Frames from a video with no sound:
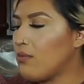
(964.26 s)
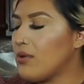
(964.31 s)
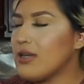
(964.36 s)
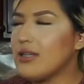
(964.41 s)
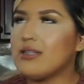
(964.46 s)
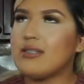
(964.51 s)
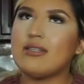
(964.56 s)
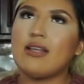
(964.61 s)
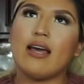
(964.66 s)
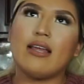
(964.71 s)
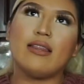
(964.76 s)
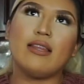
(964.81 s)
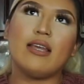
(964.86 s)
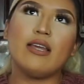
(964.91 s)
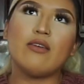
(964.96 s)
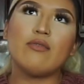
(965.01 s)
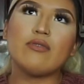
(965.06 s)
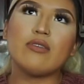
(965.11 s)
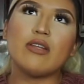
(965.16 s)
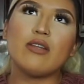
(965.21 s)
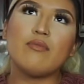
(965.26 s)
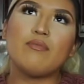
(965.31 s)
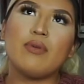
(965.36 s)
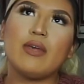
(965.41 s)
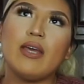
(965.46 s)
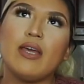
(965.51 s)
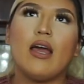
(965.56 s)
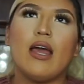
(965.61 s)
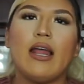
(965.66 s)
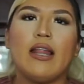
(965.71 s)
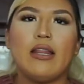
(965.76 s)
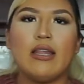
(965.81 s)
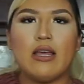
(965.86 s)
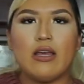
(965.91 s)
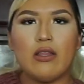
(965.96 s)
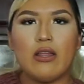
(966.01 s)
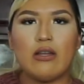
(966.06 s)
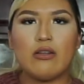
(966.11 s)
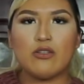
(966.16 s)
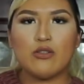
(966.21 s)
was, I think it was gonna be El
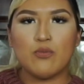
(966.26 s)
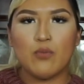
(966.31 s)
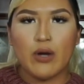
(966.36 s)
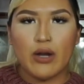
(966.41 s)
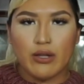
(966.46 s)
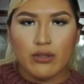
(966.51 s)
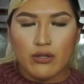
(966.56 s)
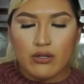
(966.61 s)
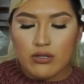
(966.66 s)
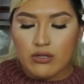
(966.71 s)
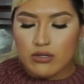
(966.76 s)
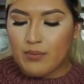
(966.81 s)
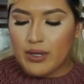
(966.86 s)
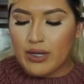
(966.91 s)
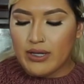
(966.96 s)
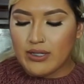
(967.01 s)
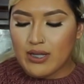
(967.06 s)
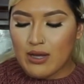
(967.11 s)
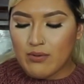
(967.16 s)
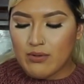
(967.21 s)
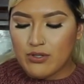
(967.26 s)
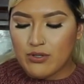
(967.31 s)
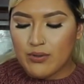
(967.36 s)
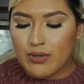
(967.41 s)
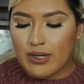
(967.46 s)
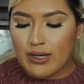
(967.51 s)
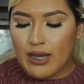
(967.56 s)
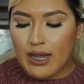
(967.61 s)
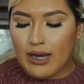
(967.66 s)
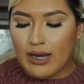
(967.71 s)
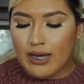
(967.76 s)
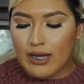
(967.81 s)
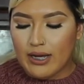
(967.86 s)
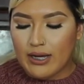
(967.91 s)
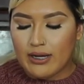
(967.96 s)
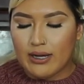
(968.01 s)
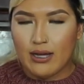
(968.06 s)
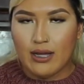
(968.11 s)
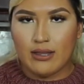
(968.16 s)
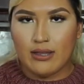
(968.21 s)
Dia de los Muertos, because I was doing like
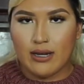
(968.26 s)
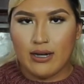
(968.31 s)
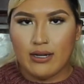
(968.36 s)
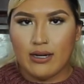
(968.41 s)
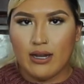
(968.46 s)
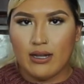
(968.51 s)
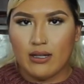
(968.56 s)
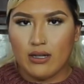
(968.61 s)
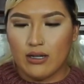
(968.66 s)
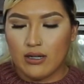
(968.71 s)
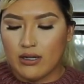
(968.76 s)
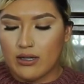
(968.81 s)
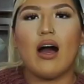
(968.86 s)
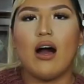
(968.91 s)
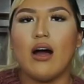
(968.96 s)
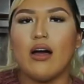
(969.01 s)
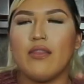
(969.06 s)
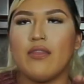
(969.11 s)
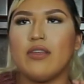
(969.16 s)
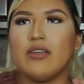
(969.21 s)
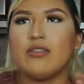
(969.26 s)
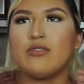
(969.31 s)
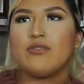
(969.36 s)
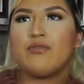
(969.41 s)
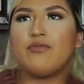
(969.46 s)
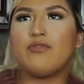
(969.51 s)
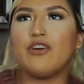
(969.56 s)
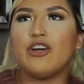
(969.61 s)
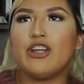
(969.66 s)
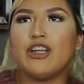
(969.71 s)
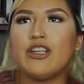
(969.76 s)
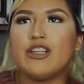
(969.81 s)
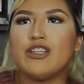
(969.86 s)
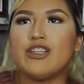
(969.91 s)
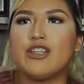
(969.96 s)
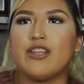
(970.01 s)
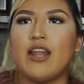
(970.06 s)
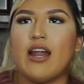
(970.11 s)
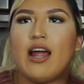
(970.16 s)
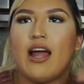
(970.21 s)
a Catrina look. This
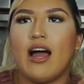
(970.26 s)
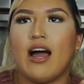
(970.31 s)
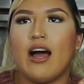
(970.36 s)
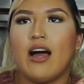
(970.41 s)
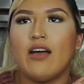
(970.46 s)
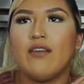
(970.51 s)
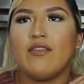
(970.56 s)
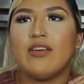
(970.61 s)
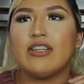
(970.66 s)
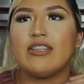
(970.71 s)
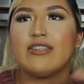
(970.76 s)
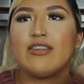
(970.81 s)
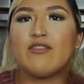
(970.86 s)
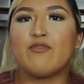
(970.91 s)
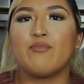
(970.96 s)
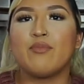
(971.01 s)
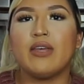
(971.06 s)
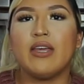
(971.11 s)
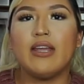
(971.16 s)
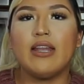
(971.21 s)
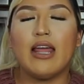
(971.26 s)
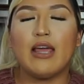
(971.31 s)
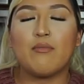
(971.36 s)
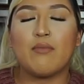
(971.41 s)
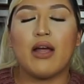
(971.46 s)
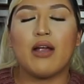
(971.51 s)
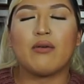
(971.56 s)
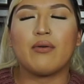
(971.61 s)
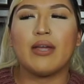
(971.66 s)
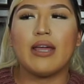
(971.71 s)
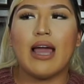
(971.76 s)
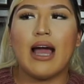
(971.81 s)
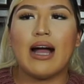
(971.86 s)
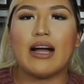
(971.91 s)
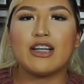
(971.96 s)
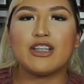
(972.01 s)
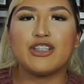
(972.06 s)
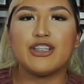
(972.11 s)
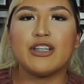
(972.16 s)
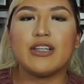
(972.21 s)
footage that I have, it's of me, like my
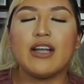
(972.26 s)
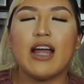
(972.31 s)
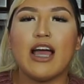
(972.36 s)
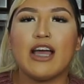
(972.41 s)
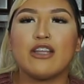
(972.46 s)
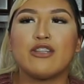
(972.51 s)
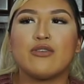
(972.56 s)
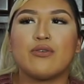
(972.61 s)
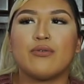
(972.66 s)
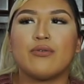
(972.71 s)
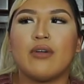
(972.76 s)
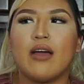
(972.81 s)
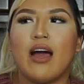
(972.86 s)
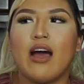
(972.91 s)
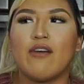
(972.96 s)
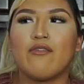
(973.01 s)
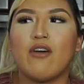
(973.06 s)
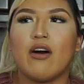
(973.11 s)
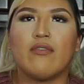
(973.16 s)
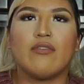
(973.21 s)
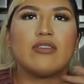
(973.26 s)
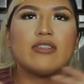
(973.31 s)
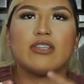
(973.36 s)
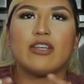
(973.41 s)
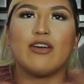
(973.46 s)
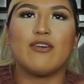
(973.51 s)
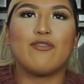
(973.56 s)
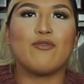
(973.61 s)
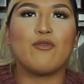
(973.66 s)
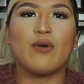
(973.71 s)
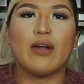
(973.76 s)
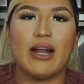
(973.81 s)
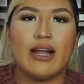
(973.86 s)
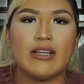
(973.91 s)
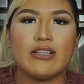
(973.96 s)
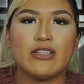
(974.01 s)
reaction. I don't have obviously of what I